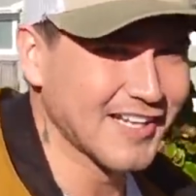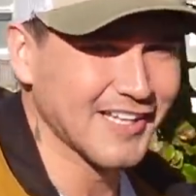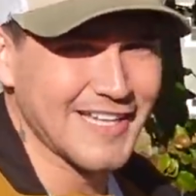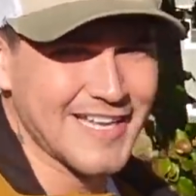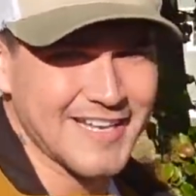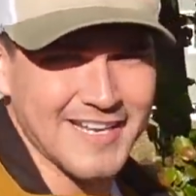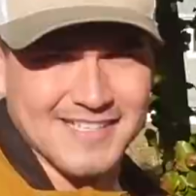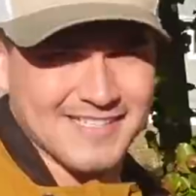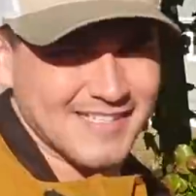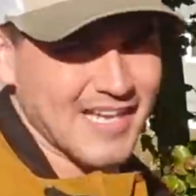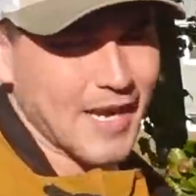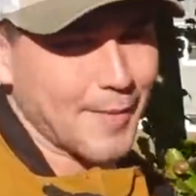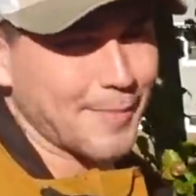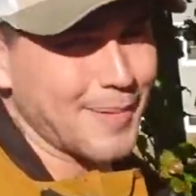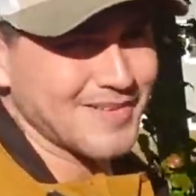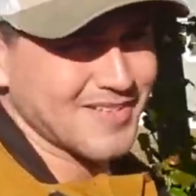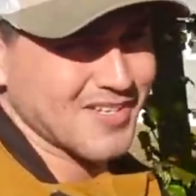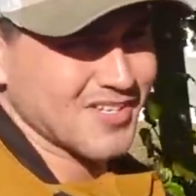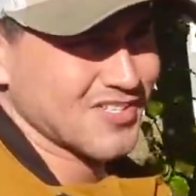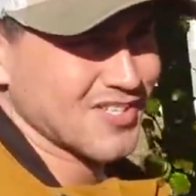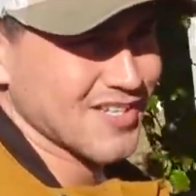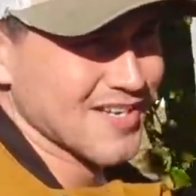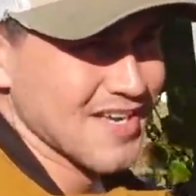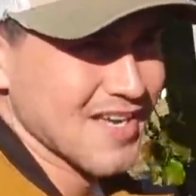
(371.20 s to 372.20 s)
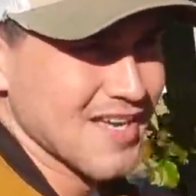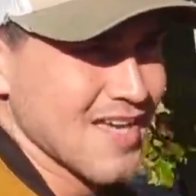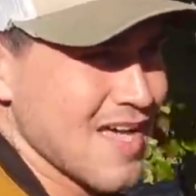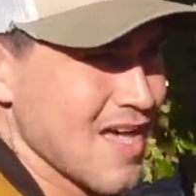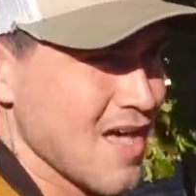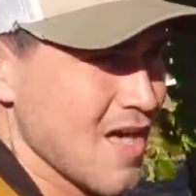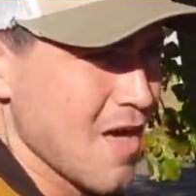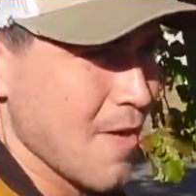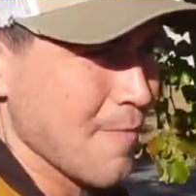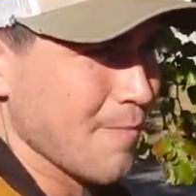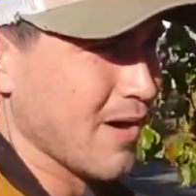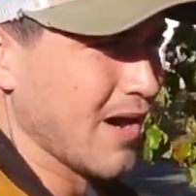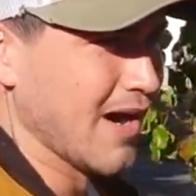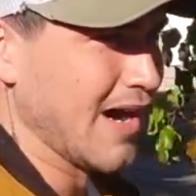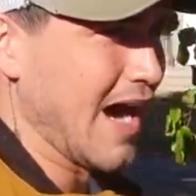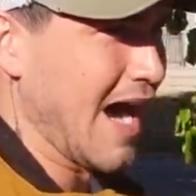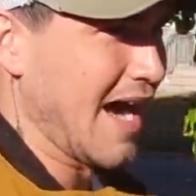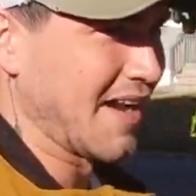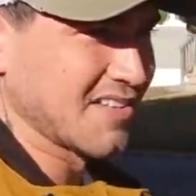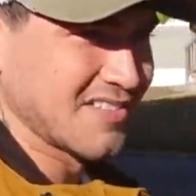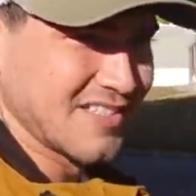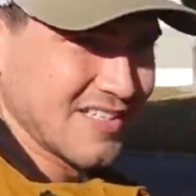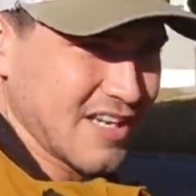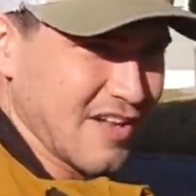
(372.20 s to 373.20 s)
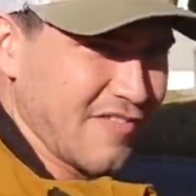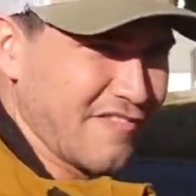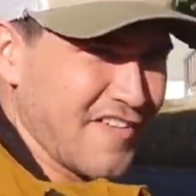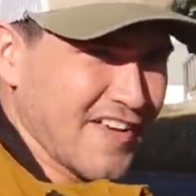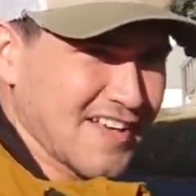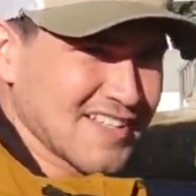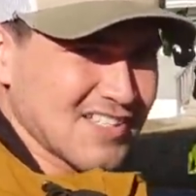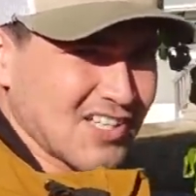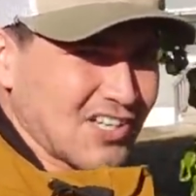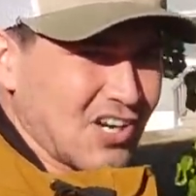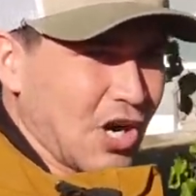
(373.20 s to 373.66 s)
clean. It's not a piece of shit. But I just need to fix the